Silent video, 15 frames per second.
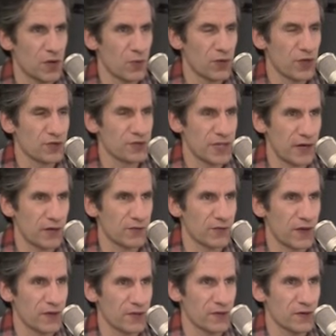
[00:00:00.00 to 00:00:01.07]
Yeah. Were you
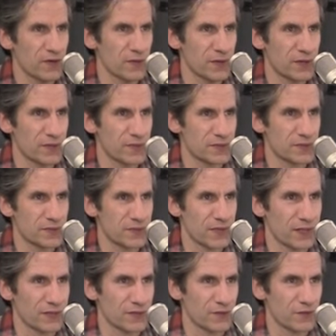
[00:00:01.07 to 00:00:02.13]
terrified, though, when it was,
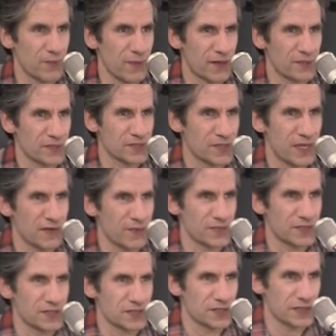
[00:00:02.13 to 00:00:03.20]
like, if you make a mistake, no
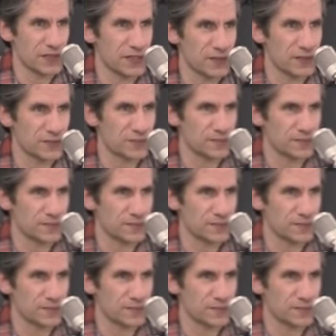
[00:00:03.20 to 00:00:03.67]
one's going to see it?